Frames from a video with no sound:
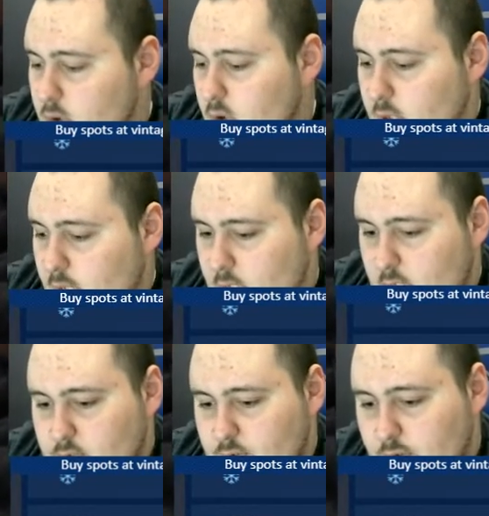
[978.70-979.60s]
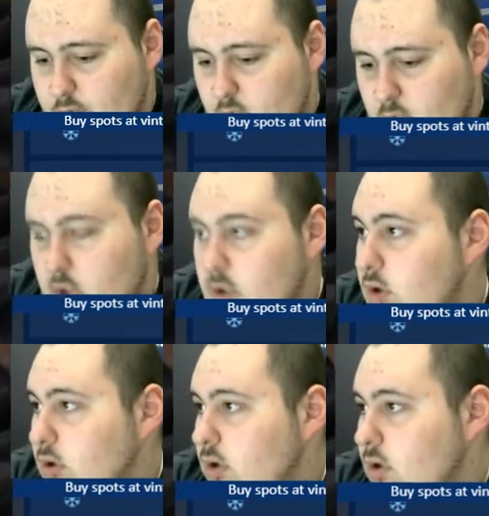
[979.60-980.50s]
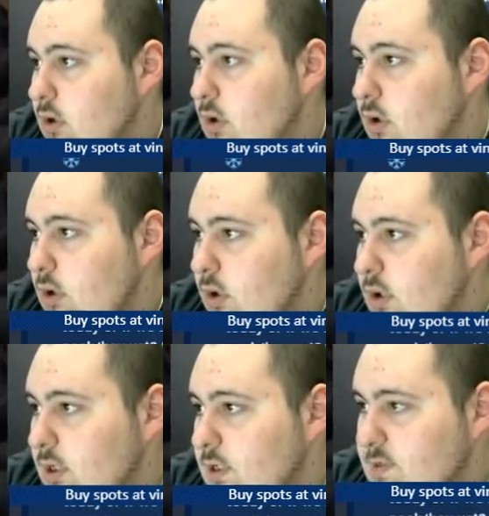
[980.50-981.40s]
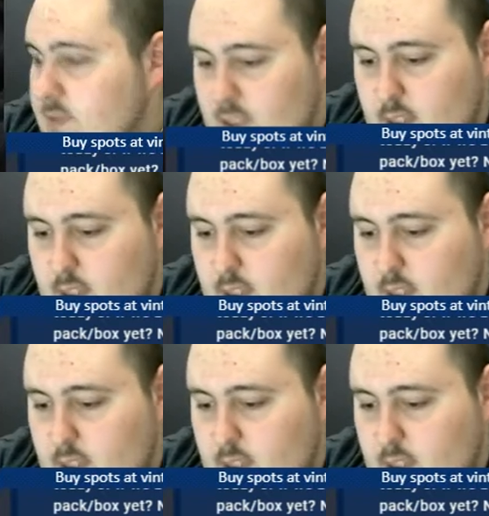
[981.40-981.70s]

And third is a